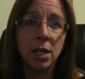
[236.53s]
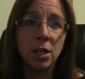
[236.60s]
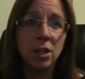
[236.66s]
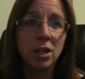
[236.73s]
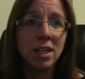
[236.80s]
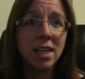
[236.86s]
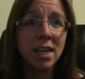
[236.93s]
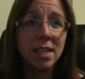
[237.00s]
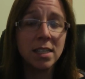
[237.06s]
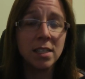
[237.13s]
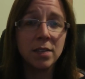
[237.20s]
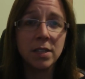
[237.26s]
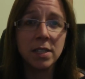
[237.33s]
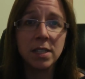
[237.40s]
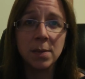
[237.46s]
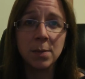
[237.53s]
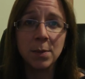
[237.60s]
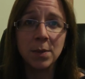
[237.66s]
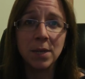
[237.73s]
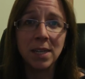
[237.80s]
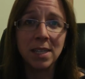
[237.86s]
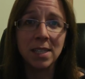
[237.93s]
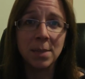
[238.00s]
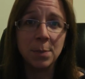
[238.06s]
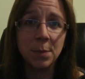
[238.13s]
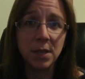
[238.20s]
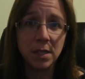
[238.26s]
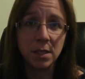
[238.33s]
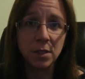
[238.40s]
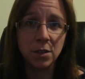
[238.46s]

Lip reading: Learning activities can be planned to best